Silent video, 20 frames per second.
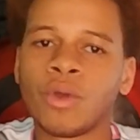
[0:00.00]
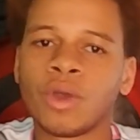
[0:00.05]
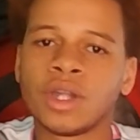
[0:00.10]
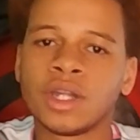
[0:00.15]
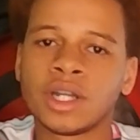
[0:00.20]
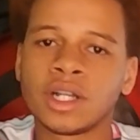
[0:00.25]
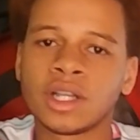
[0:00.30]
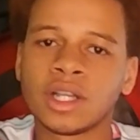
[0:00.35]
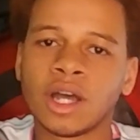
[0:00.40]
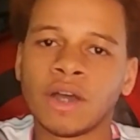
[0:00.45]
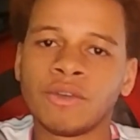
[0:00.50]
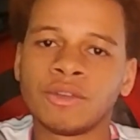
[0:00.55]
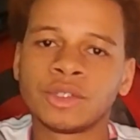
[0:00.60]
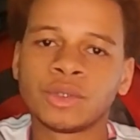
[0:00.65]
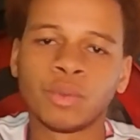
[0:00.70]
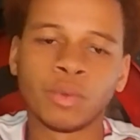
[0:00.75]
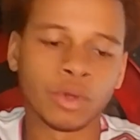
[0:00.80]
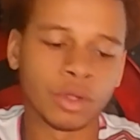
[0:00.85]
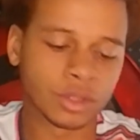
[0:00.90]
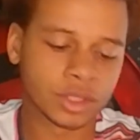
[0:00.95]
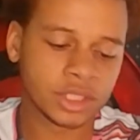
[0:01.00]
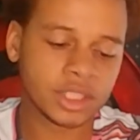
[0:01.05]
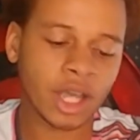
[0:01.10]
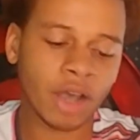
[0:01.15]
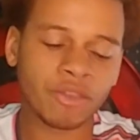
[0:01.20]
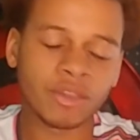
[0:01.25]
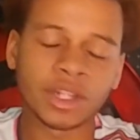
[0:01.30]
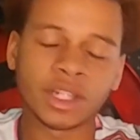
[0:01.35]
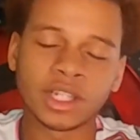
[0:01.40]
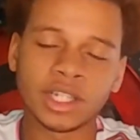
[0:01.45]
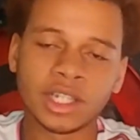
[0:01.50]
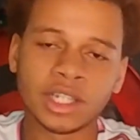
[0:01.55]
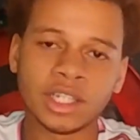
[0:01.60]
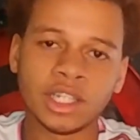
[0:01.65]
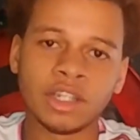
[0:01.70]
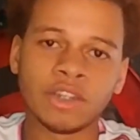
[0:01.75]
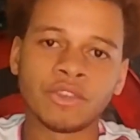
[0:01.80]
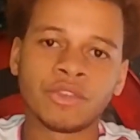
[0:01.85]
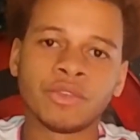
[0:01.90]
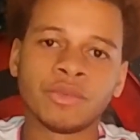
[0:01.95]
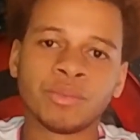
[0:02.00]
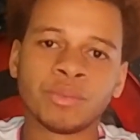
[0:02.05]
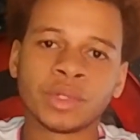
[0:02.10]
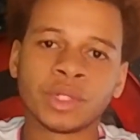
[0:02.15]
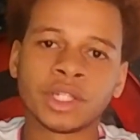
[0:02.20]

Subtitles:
wearing gloves will definitely leave